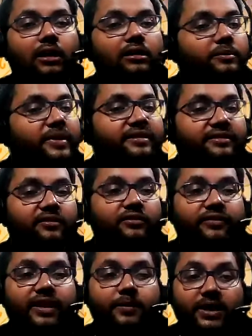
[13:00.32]
on the basis of
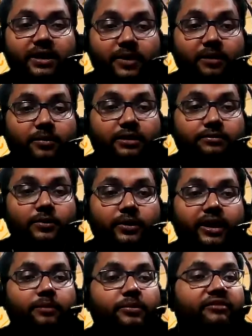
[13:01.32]
the family maybe
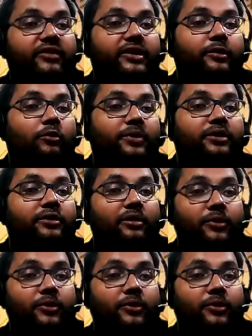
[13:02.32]
okay and be very open to